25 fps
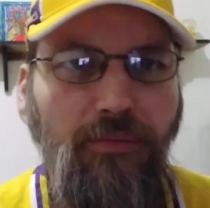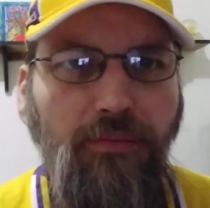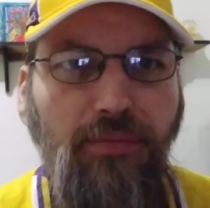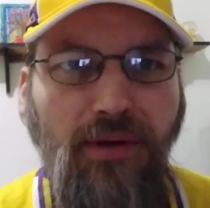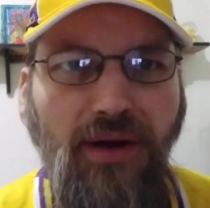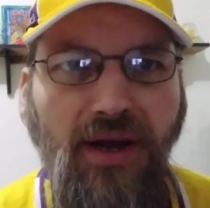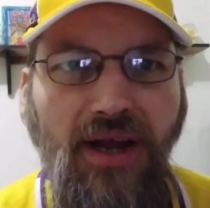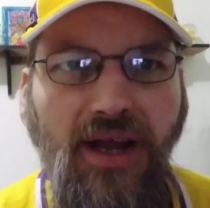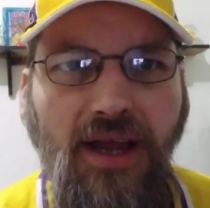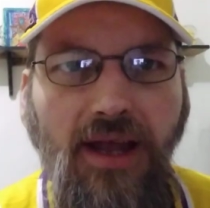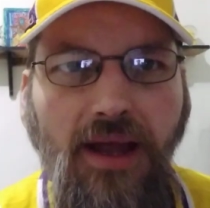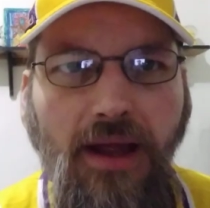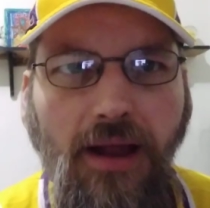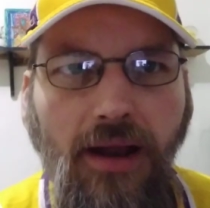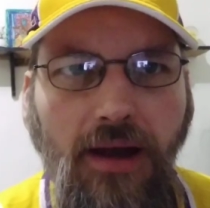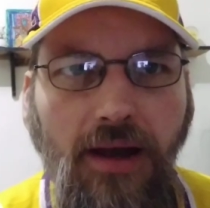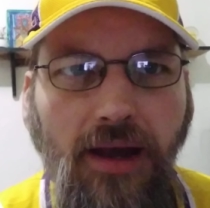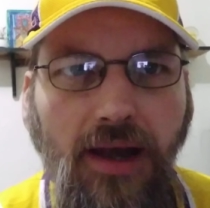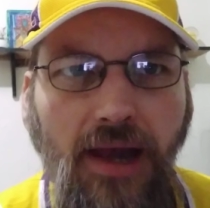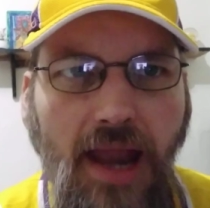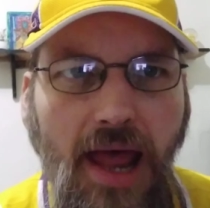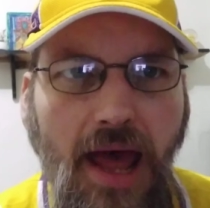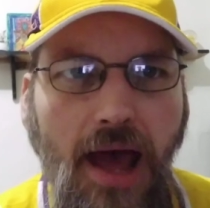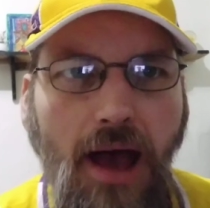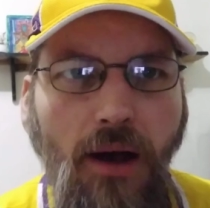break.
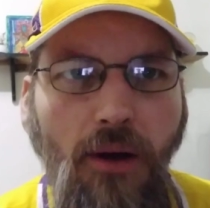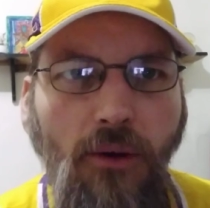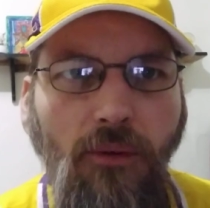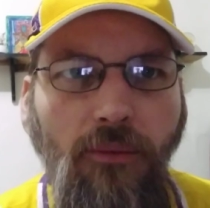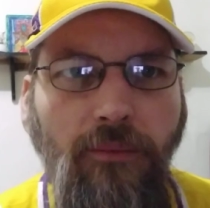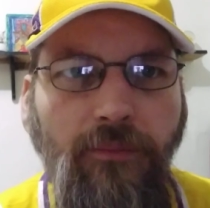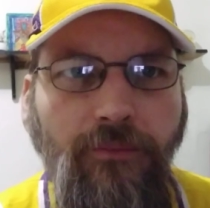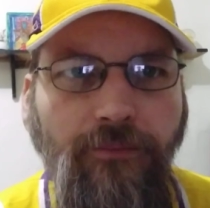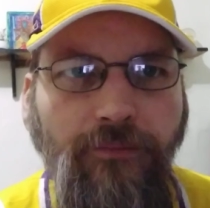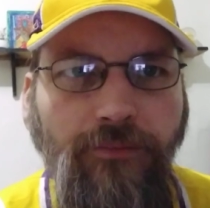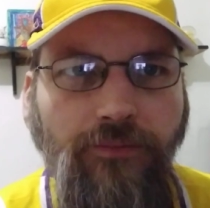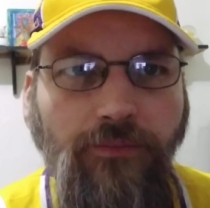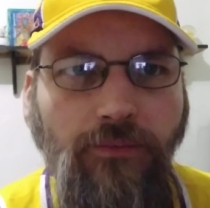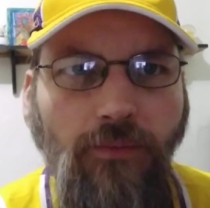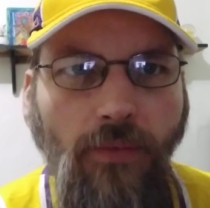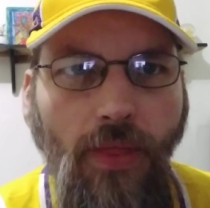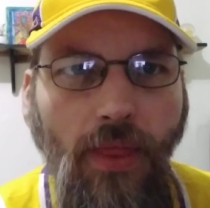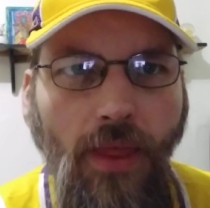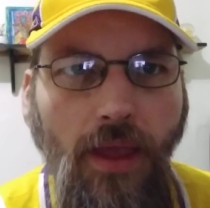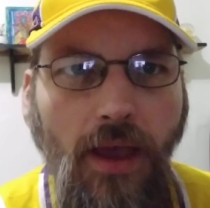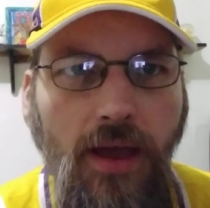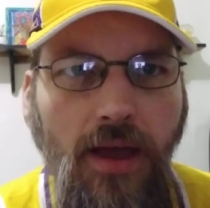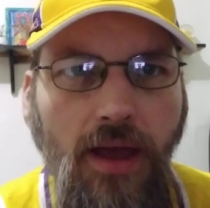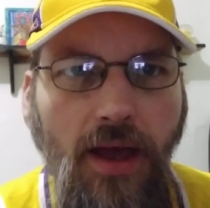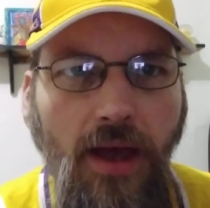Now
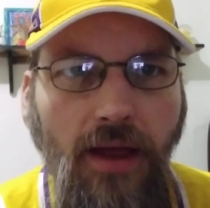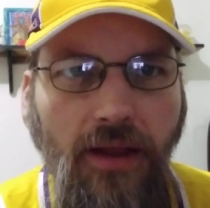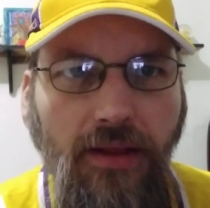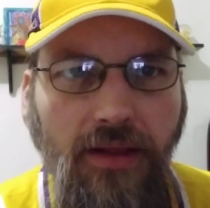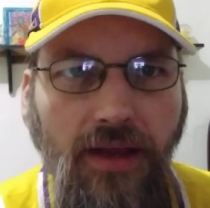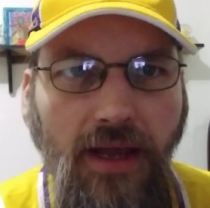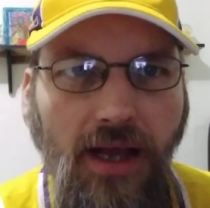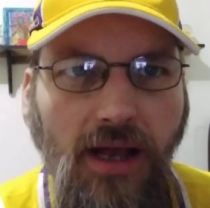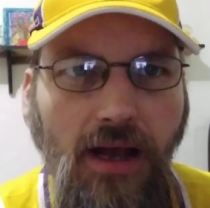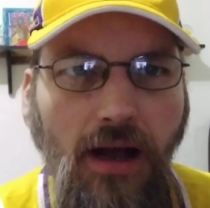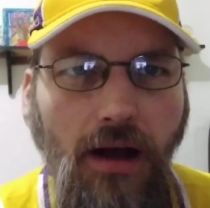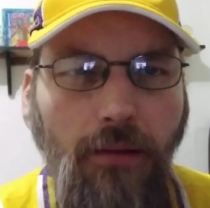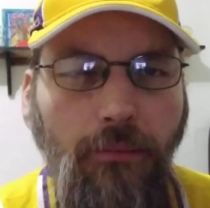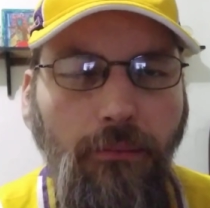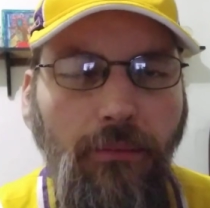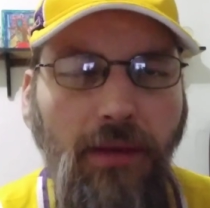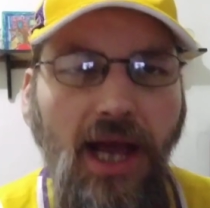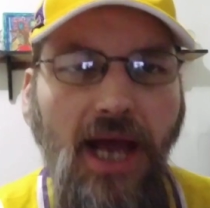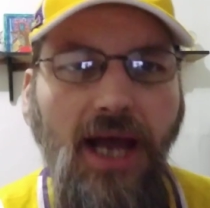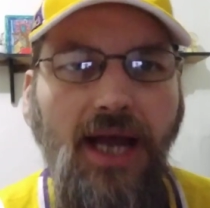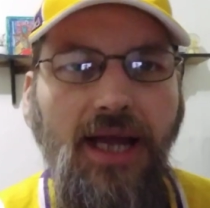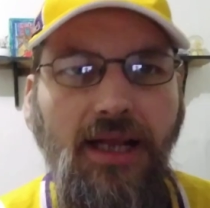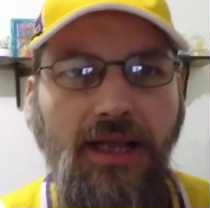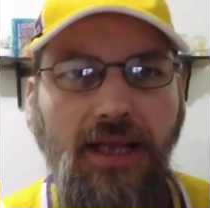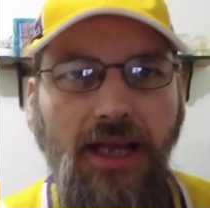they come
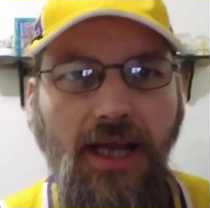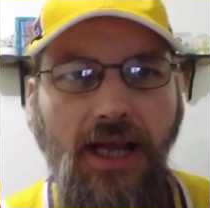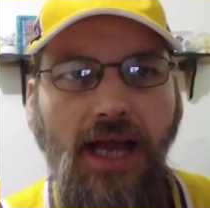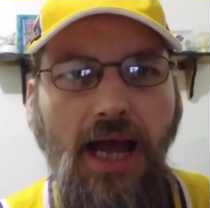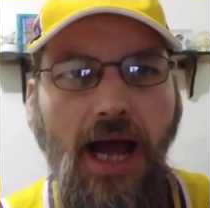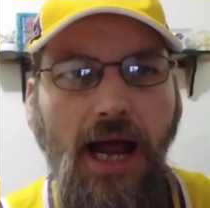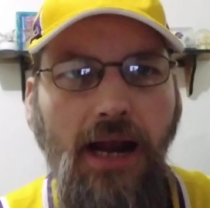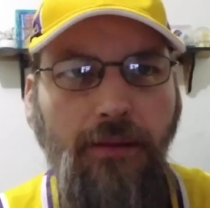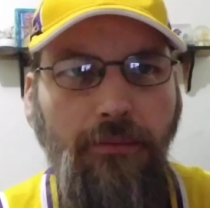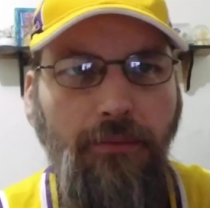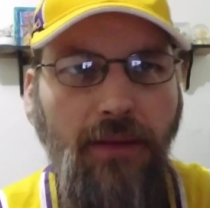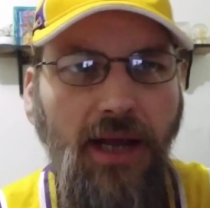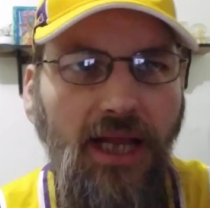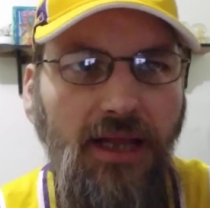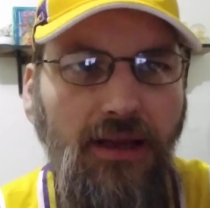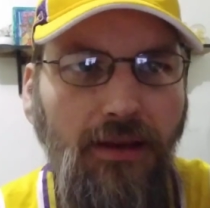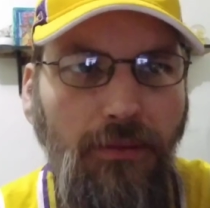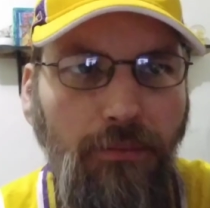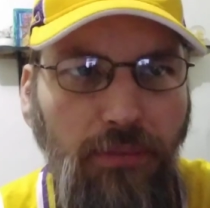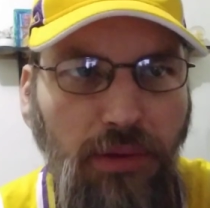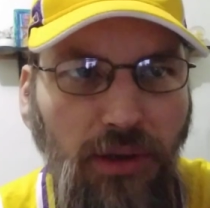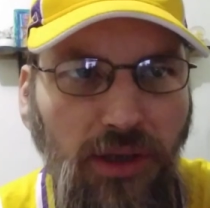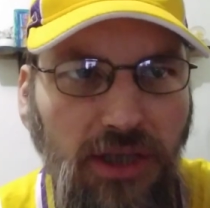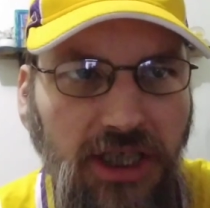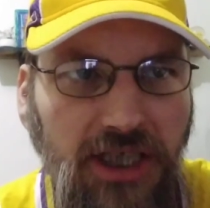back and they got to make the
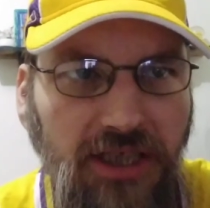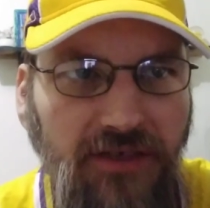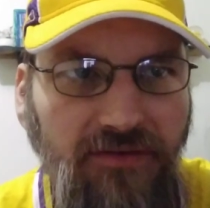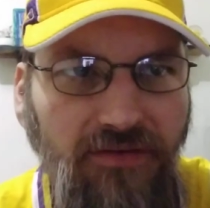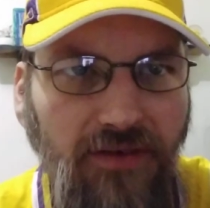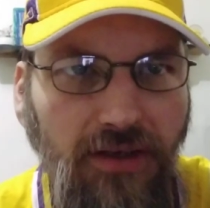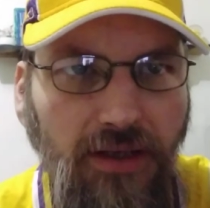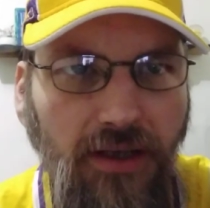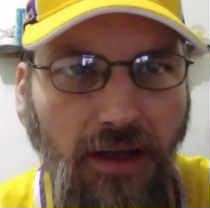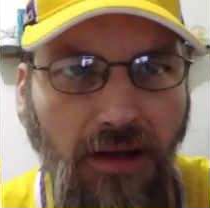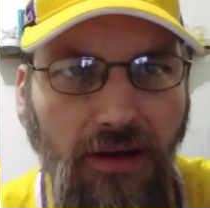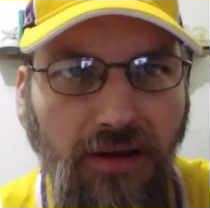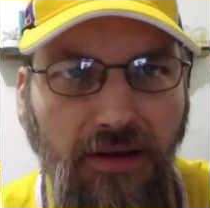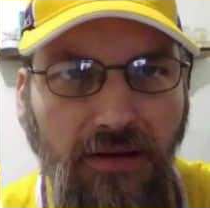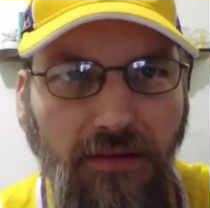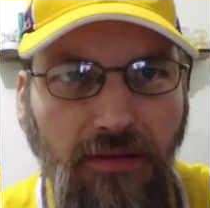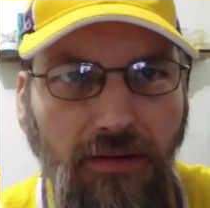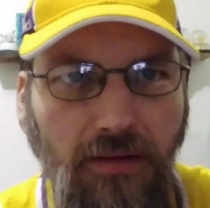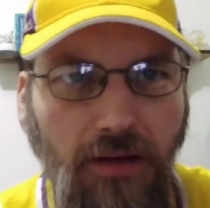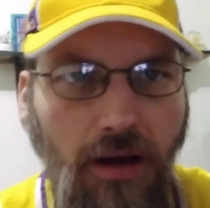push for this